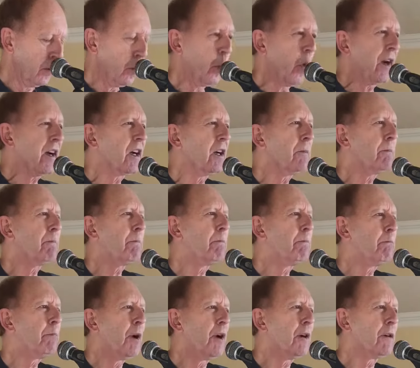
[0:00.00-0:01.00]
Wake up,
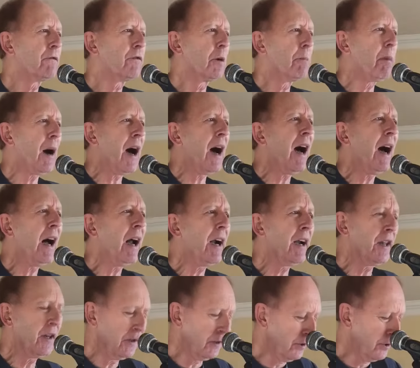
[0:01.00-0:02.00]

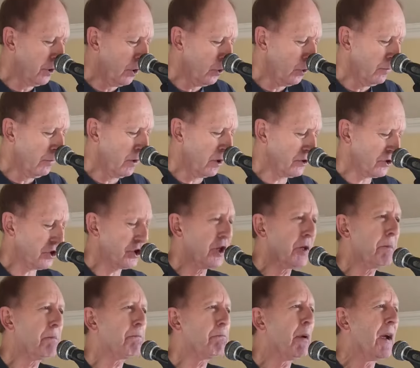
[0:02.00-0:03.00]
everybody. No more
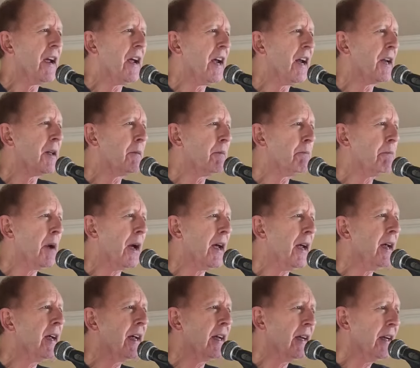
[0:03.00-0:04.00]
sleeping in
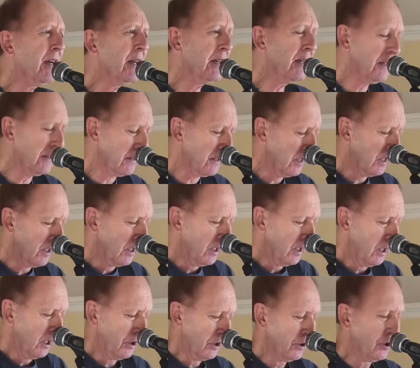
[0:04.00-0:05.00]
bed.
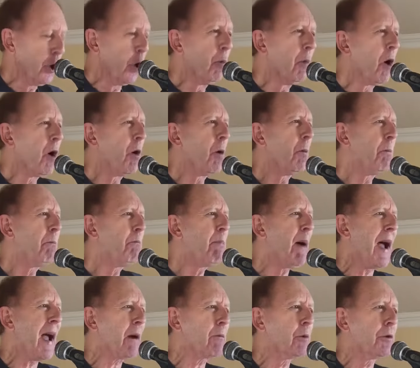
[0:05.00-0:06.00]
No more
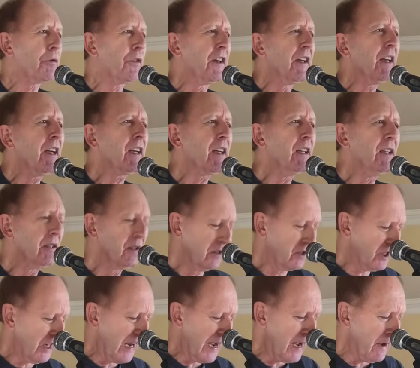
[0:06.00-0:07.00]
backward
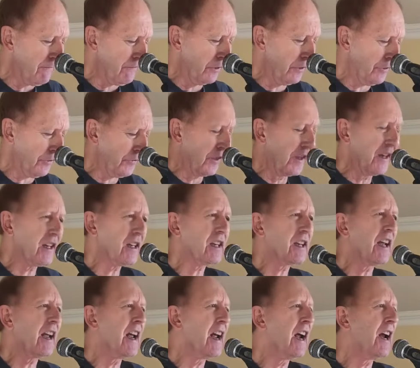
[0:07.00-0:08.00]
thinking. Time for
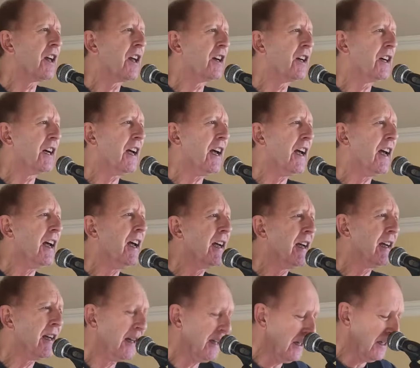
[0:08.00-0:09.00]
thinking
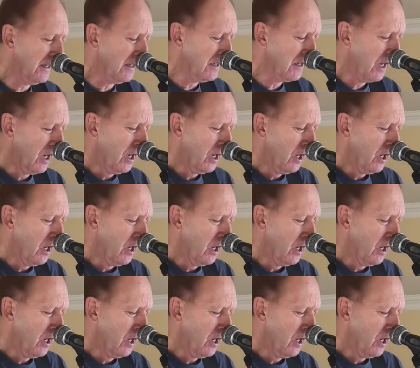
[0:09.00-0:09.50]
ahead